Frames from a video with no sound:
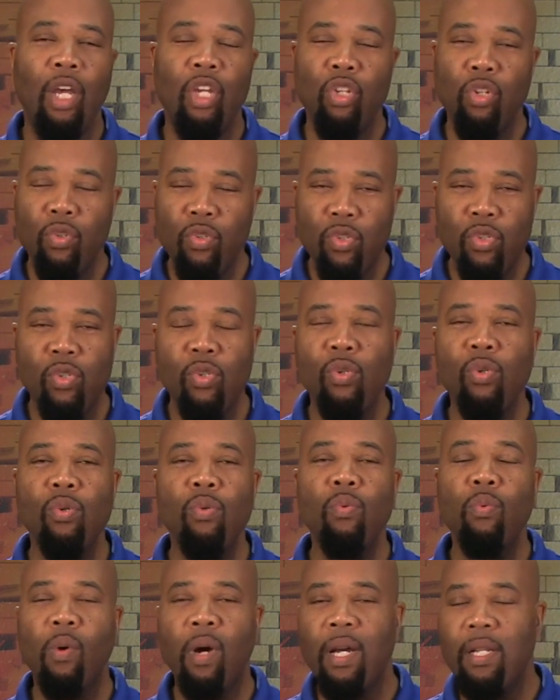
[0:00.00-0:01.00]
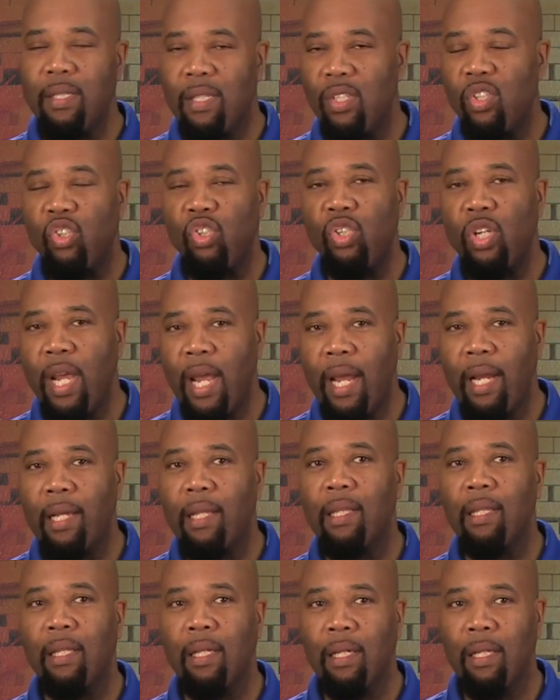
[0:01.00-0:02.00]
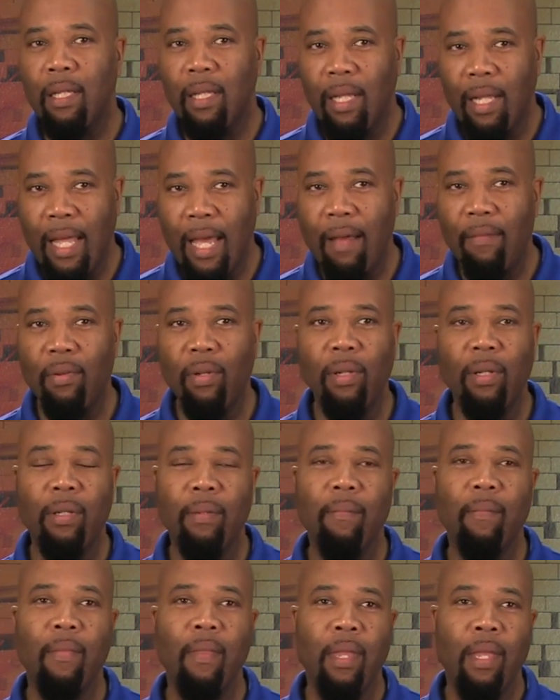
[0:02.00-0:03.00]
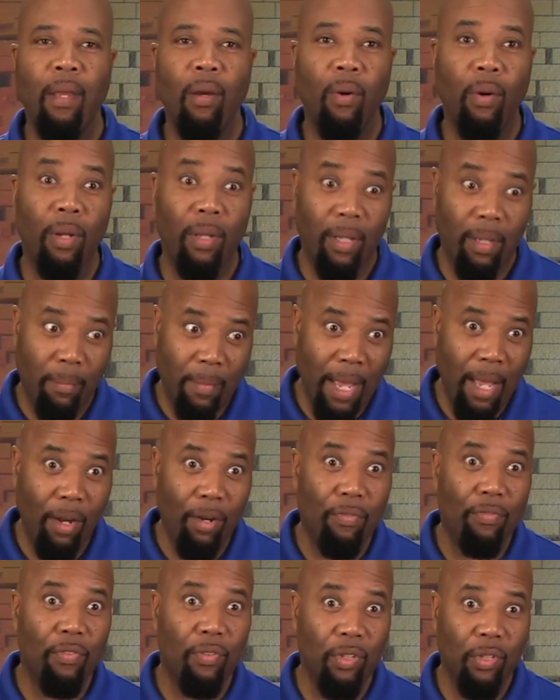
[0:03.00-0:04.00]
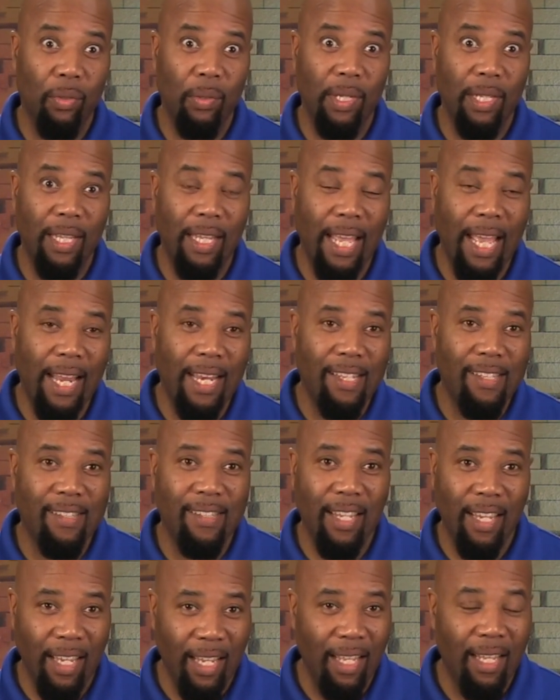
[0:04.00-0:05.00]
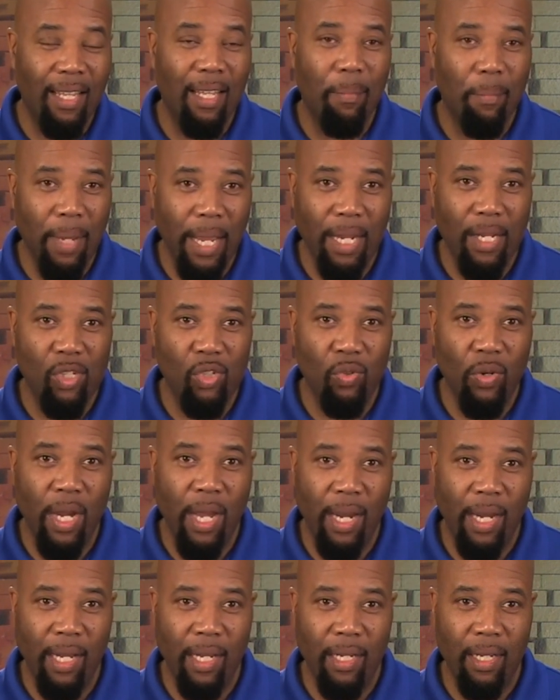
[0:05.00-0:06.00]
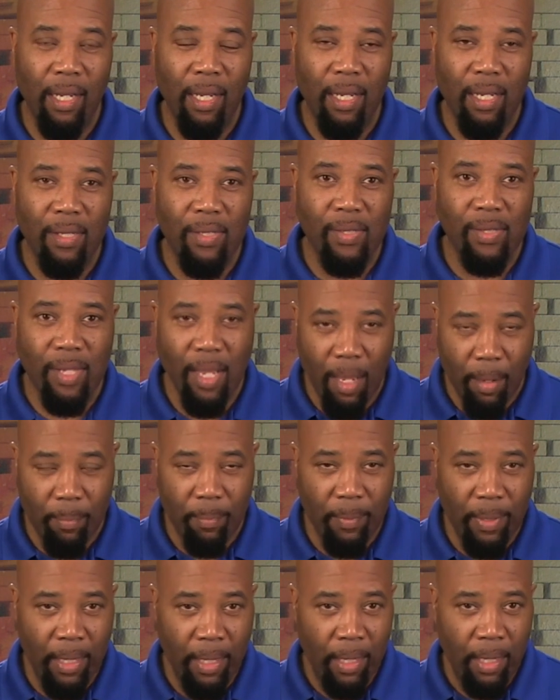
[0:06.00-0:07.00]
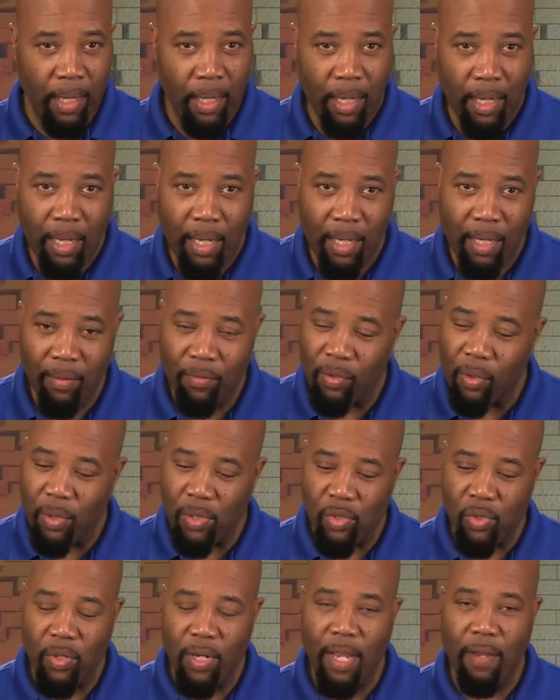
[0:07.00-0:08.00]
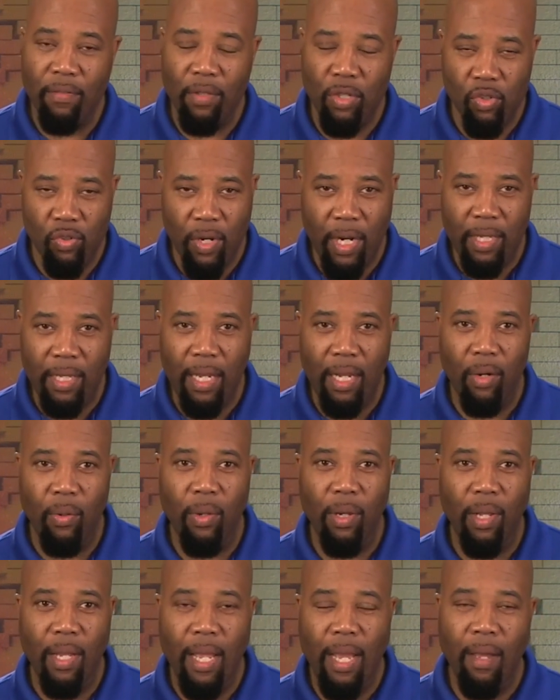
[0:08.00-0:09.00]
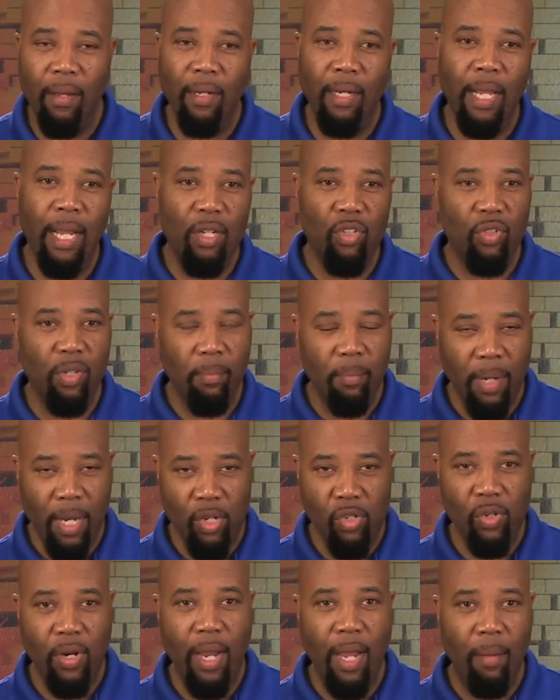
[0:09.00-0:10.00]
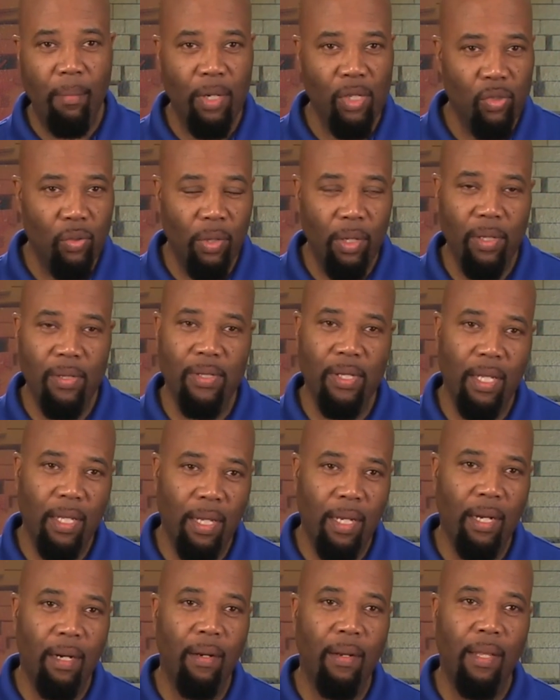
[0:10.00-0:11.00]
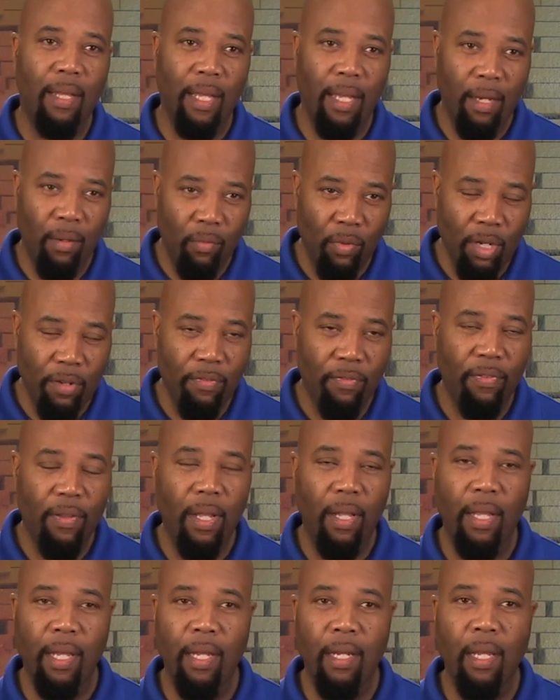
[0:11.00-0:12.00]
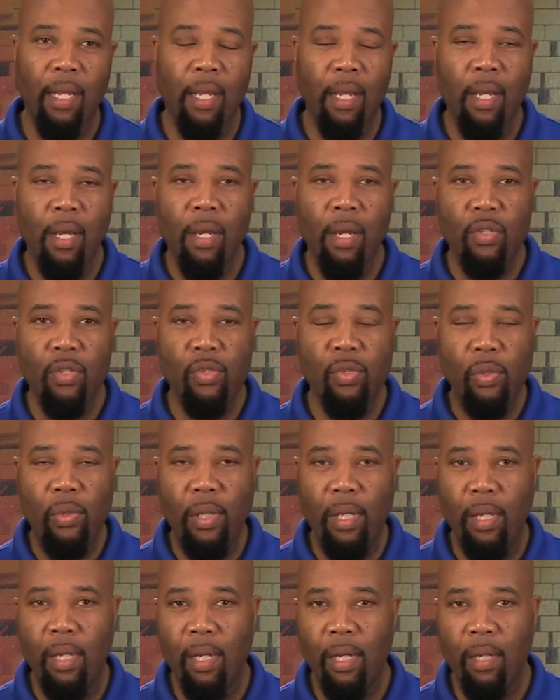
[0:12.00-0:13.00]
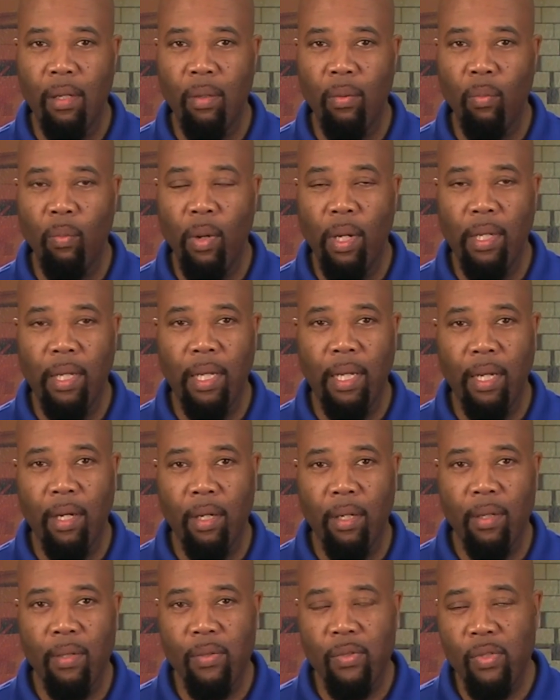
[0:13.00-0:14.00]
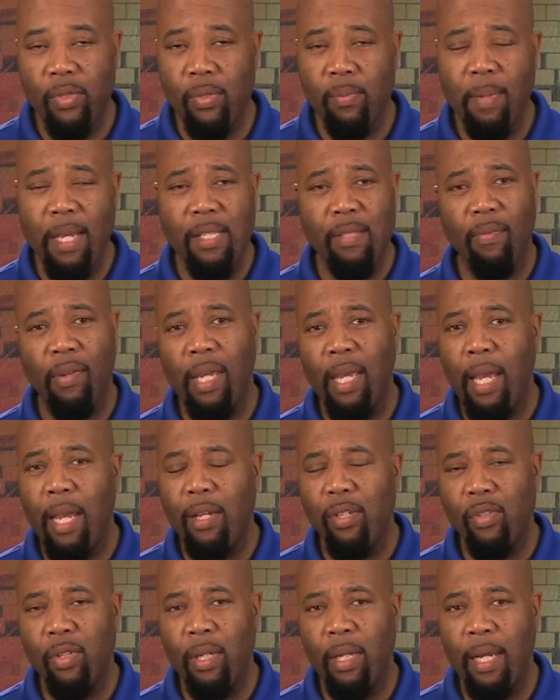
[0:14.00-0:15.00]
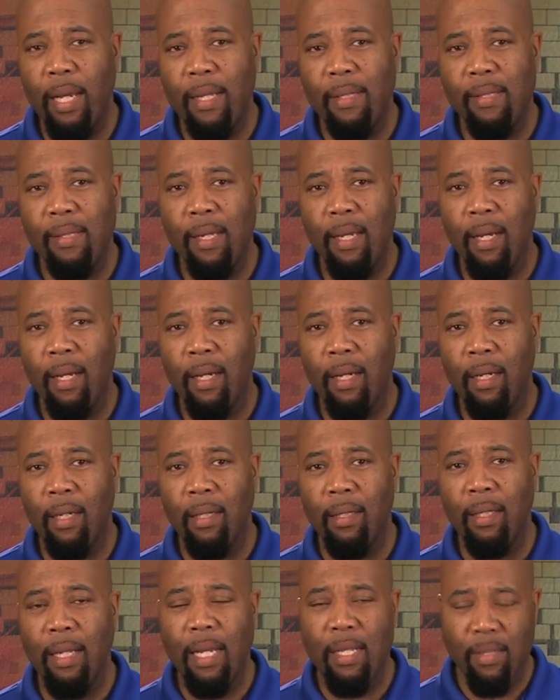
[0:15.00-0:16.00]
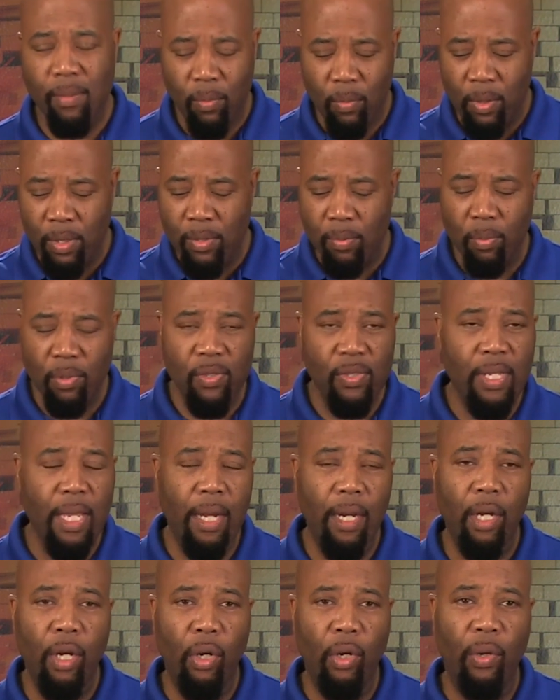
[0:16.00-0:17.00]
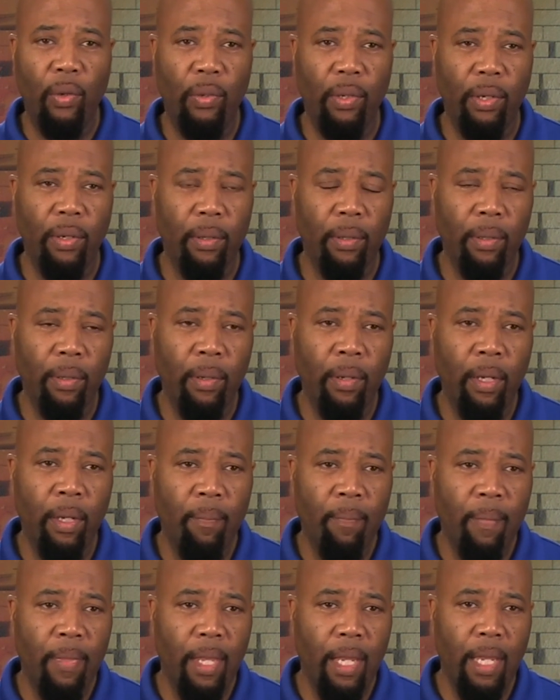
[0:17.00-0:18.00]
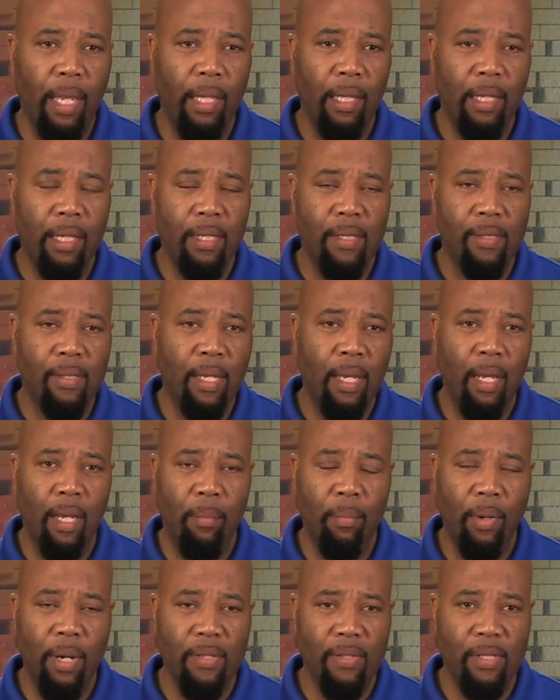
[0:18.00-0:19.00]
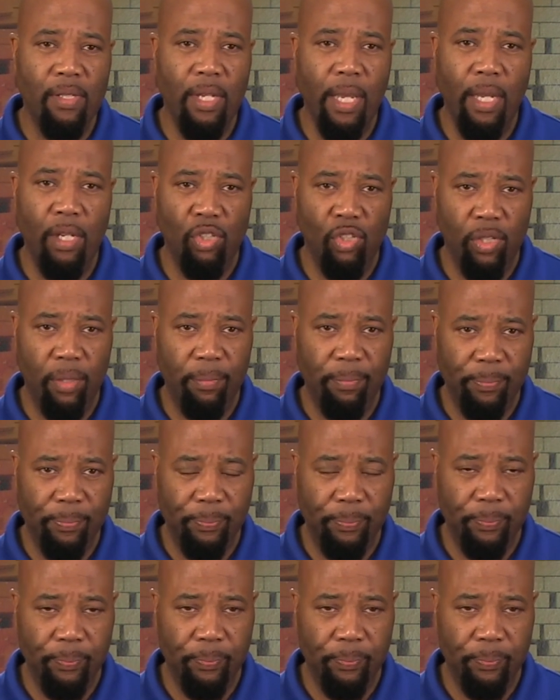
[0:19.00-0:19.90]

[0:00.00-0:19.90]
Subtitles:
you do want to check the level or the amount of fluid that is in the mechatronic sump. And of course, you'd have to drain that oil out and actually measure how much oil is in there and then refill it to the 1 liter specification that was presented earlier in this presentation.